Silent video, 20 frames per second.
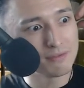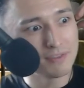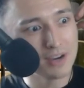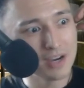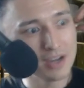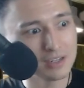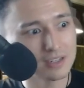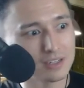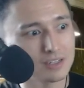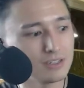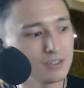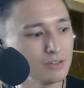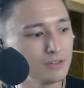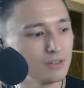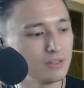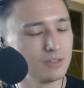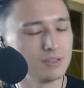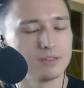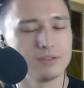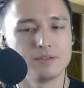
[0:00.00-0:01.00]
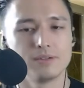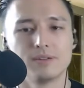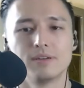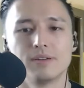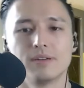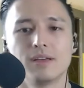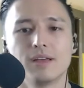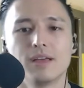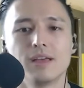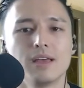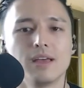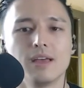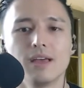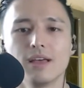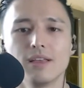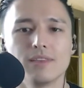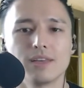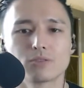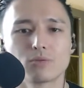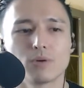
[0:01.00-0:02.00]
Fuck, dude.
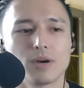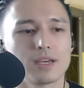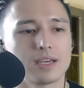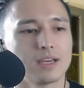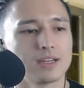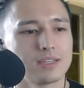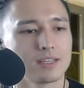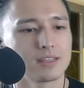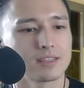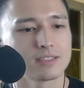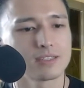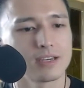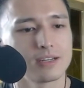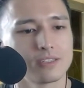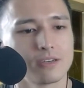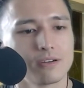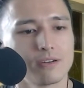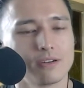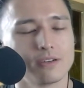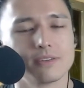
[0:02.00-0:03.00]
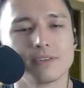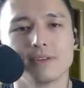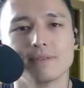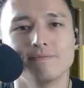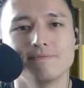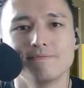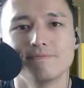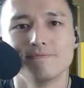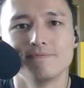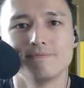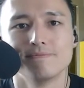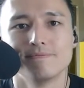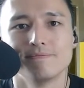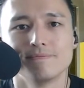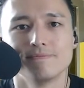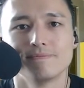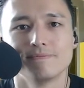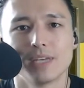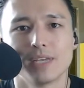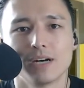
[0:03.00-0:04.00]
That's why I can't take this guy seriously.
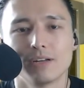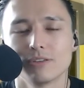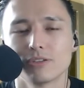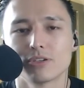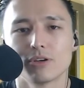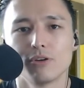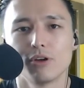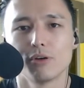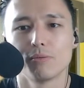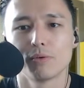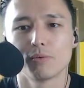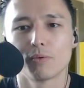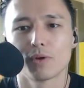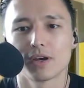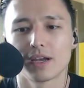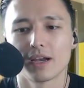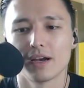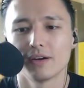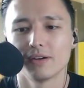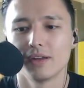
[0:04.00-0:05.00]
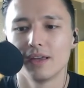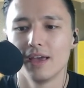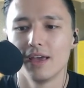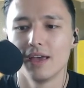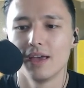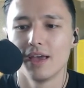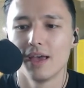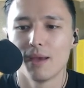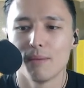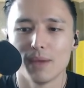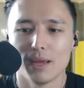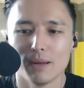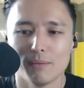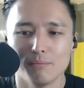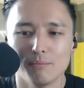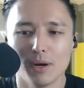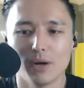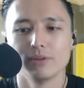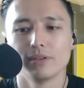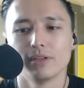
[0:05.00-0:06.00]
Held his own open workout,
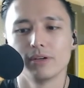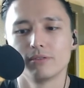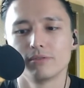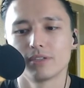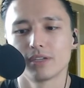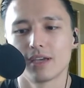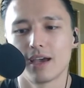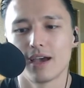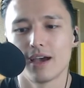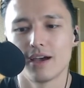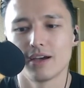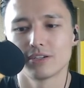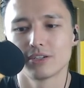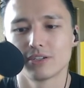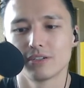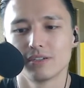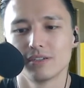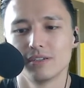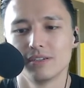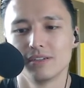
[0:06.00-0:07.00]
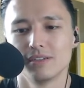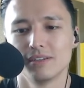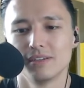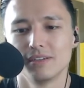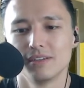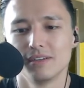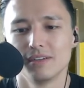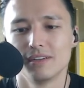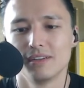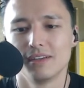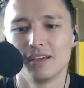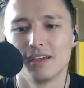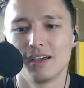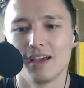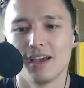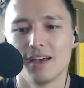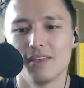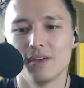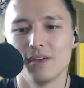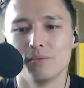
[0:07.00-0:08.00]
made boatloads of cash,
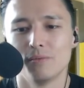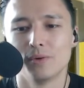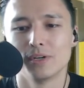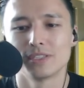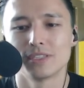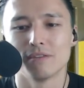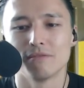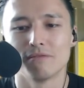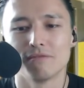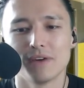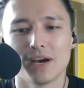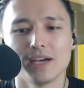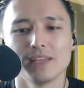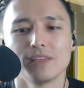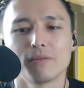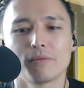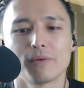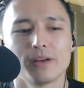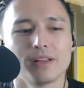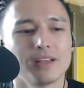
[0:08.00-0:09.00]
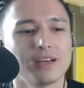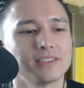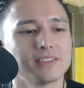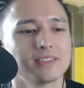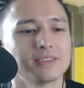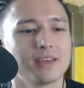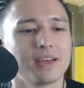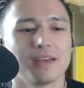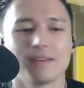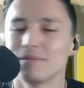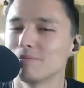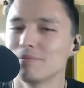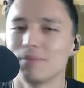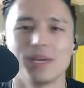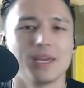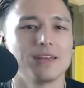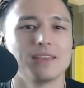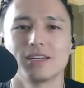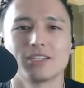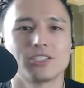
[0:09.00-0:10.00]
and then once he finally realized,
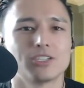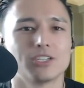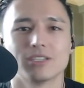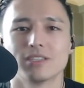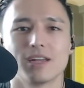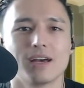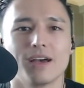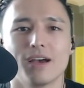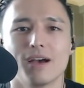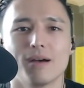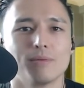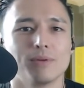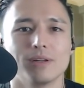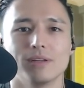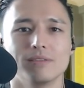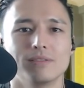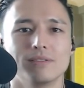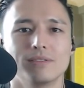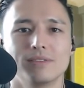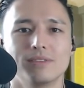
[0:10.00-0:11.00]
man, that's just not happening.